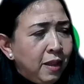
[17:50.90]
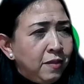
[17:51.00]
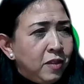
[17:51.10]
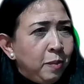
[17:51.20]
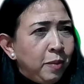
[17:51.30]

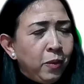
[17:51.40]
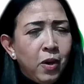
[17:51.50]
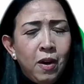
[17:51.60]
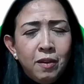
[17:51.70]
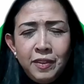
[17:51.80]
loves about
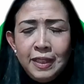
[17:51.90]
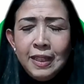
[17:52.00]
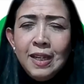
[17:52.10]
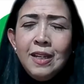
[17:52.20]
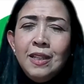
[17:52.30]

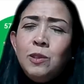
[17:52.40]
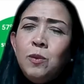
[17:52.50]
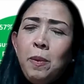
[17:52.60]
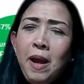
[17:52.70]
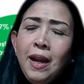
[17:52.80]
coffee. So
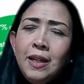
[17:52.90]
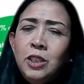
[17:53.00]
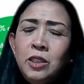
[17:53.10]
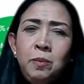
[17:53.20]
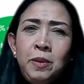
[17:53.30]
with
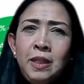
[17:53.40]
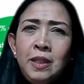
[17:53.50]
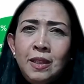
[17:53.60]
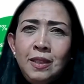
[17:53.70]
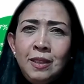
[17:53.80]
packaging
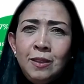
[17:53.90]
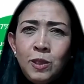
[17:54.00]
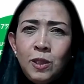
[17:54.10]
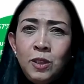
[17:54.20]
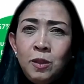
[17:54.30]
being,
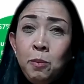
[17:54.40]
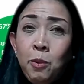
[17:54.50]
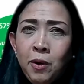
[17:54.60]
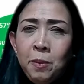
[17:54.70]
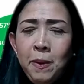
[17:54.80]
such an
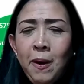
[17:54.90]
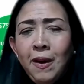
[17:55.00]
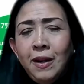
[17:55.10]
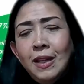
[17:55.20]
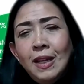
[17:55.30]
important
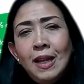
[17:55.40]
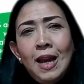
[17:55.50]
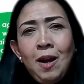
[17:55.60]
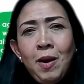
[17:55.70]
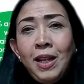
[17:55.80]
part,
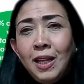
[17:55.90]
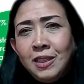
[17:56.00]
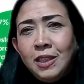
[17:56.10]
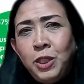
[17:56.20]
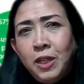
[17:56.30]
I
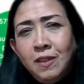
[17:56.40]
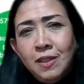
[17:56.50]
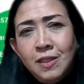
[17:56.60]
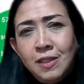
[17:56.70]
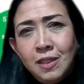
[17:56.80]
like to share
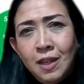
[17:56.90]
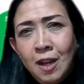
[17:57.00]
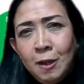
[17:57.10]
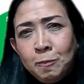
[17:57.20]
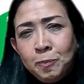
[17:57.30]
this.
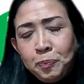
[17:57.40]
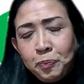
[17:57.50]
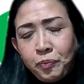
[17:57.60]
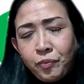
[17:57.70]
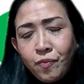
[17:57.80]

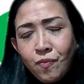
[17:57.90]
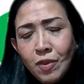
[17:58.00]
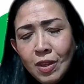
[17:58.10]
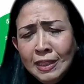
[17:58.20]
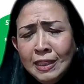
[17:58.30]

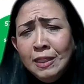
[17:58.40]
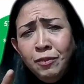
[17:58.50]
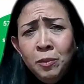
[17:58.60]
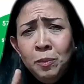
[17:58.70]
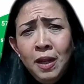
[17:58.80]
This
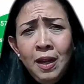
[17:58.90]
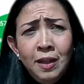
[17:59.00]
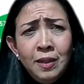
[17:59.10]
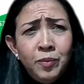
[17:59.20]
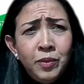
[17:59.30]
is
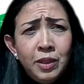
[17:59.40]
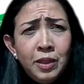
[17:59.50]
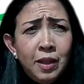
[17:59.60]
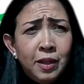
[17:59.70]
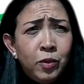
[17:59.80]

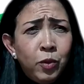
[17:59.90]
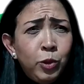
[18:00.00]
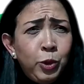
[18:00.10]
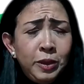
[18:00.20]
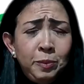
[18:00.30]
from
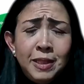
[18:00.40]
Grocery